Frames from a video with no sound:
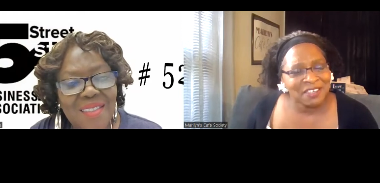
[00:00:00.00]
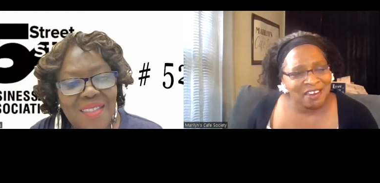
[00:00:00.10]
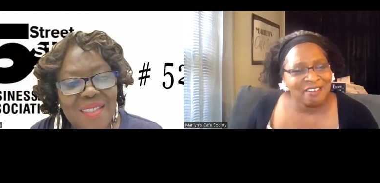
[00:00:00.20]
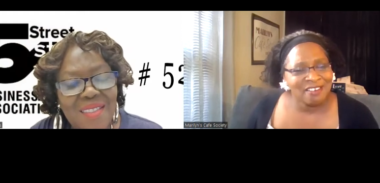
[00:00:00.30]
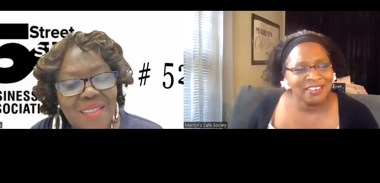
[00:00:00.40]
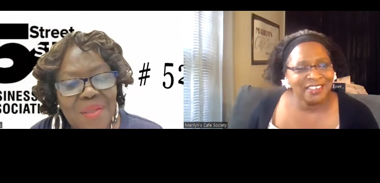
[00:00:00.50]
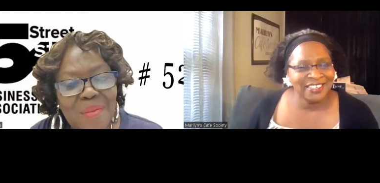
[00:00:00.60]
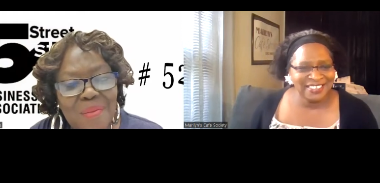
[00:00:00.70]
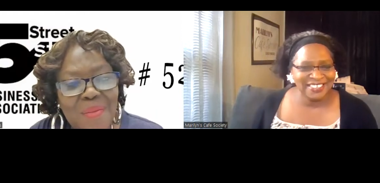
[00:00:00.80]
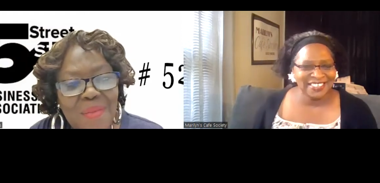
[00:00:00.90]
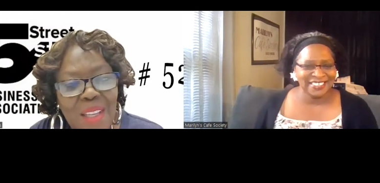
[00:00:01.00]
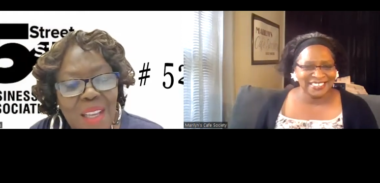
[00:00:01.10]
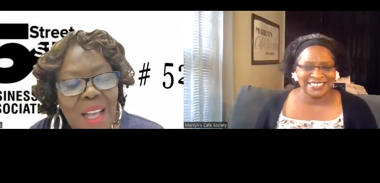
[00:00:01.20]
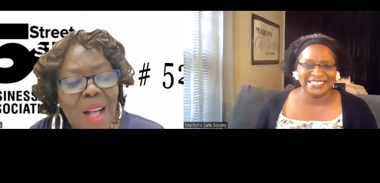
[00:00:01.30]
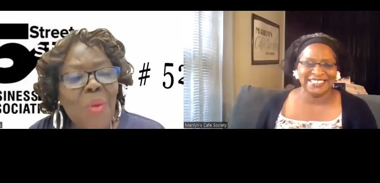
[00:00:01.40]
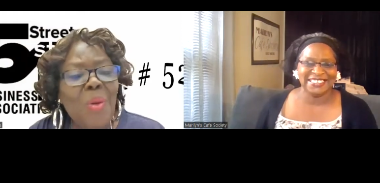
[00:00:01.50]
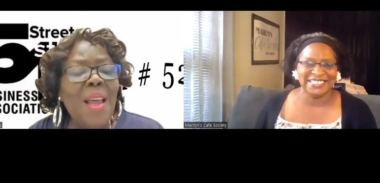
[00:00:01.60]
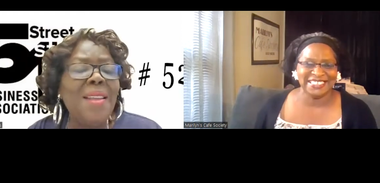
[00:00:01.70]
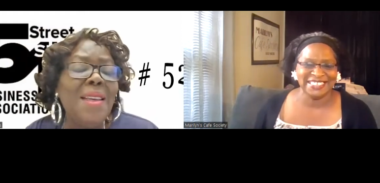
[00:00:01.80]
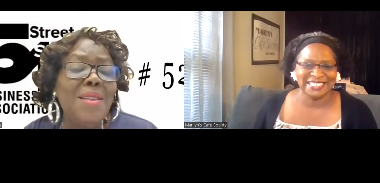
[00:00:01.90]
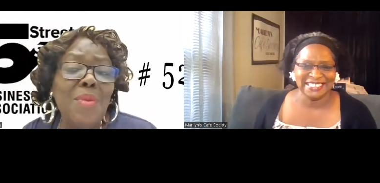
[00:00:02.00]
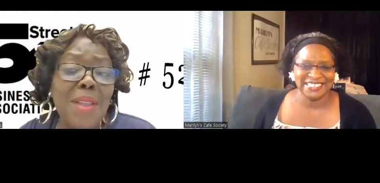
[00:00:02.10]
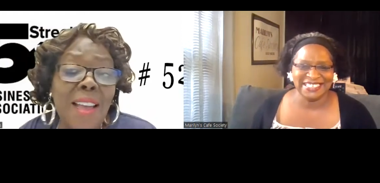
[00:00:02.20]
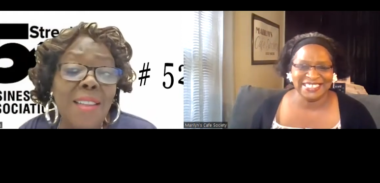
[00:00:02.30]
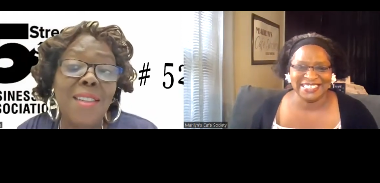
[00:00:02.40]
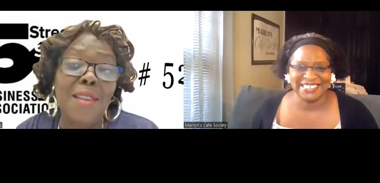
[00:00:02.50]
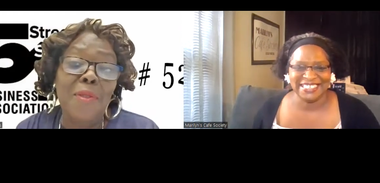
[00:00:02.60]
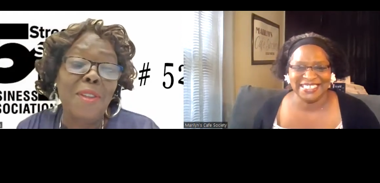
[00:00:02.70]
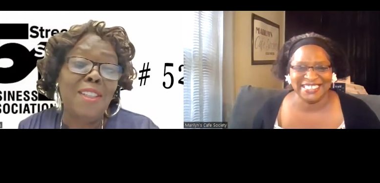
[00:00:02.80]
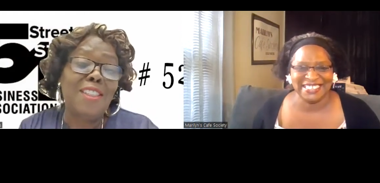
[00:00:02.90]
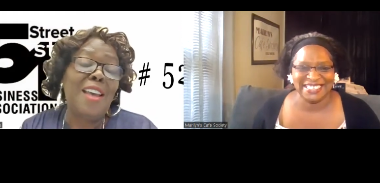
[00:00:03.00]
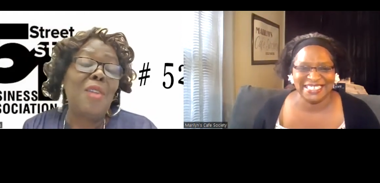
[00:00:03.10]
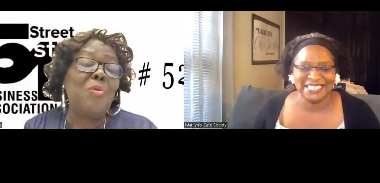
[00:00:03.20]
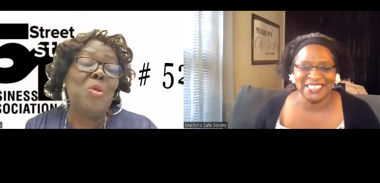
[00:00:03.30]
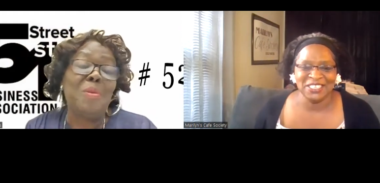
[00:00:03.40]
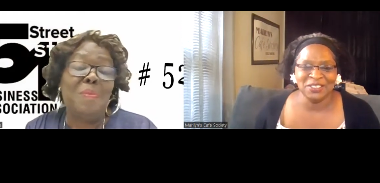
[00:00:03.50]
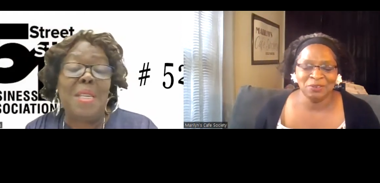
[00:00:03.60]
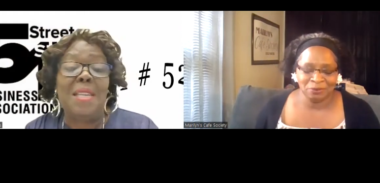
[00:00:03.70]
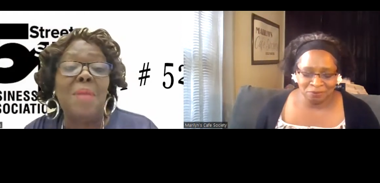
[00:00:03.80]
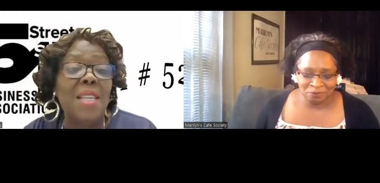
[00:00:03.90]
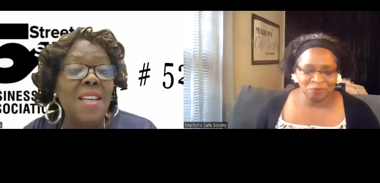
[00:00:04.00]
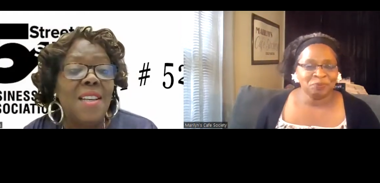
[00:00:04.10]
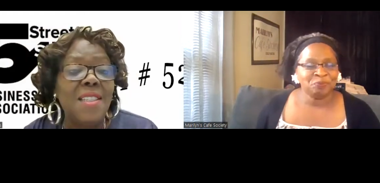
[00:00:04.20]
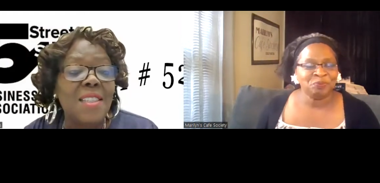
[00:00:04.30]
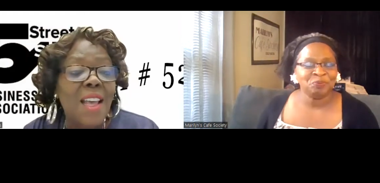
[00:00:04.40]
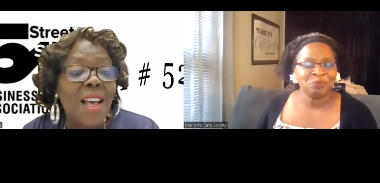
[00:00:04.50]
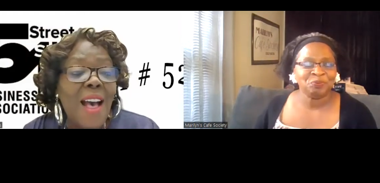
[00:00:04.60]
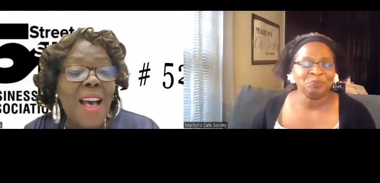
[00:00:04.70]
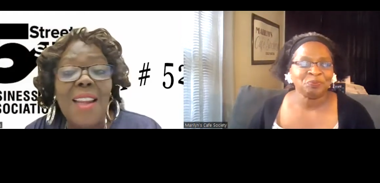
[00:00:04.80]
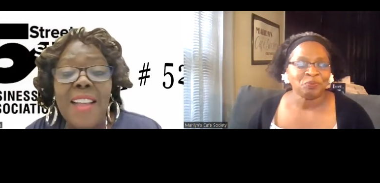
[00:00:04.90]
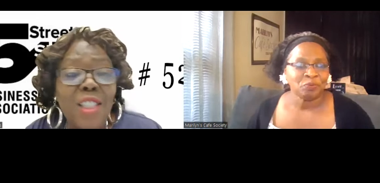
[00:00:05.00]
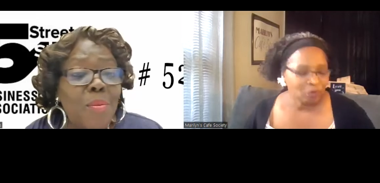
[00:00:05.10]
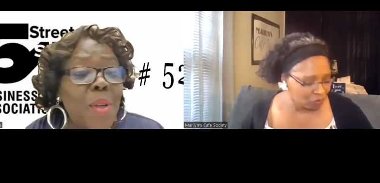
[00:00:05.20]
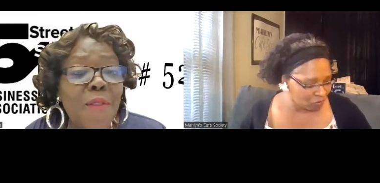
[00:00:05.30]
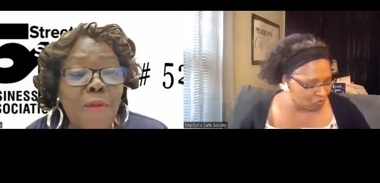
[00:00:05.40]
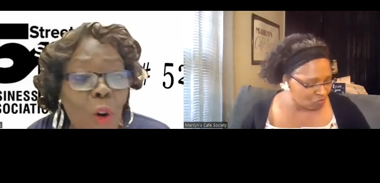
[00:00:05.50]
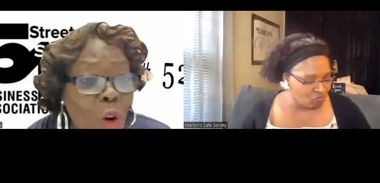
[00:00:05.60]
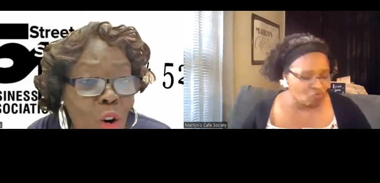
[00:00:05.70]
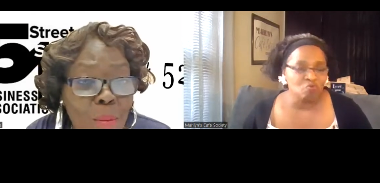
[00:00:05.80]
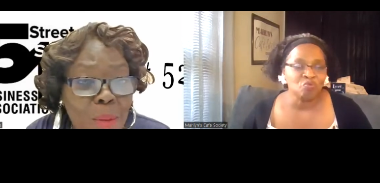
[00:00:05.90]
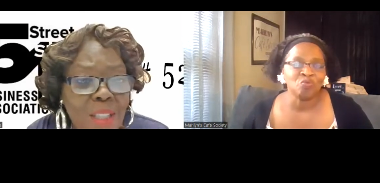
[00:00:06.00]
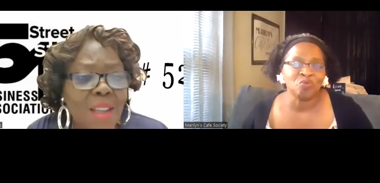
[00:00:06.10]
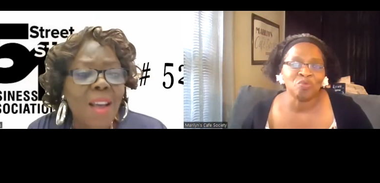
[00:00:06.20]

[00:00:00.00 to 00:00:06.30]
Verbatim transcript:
Speaker 1: a nerd? well, I guess with that definition, I would be because I like to be informed.